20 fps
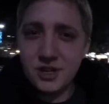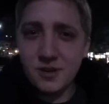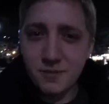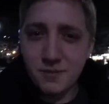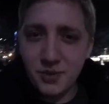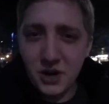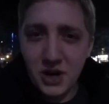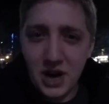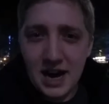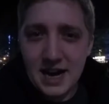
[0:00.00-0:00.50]

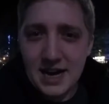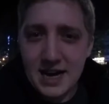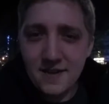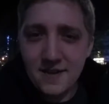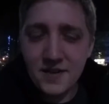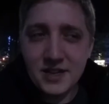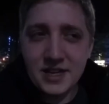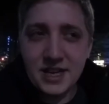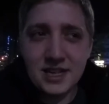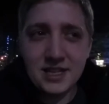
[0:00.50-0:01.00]
but I never
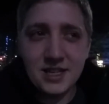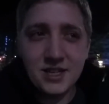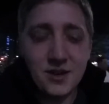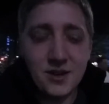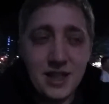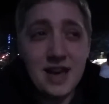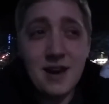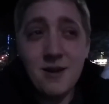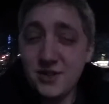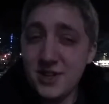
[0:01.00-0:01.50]
did. So
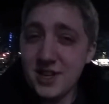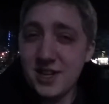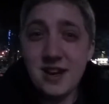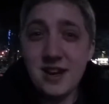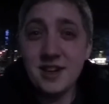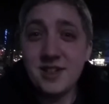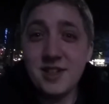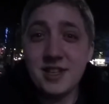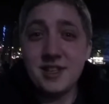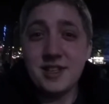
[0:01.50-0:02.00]
that was a nice
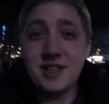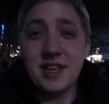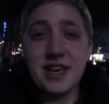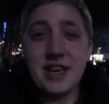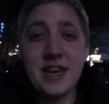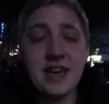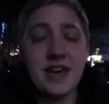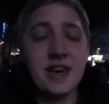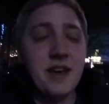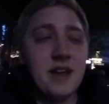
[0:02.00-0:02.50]
thing to hear.